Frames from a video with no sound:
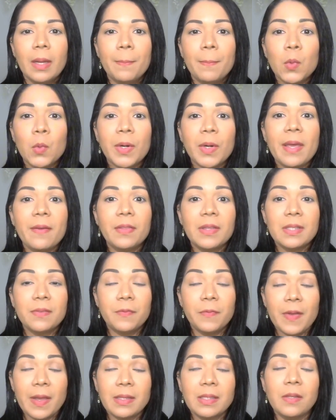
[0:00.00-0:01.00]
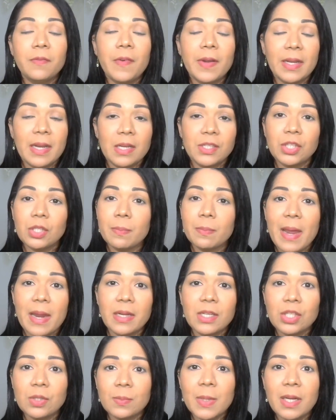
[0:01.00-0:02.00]
more effective financial
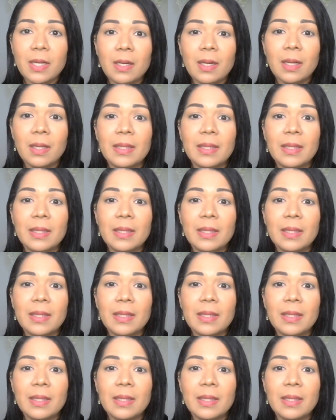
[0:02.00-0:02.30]
management.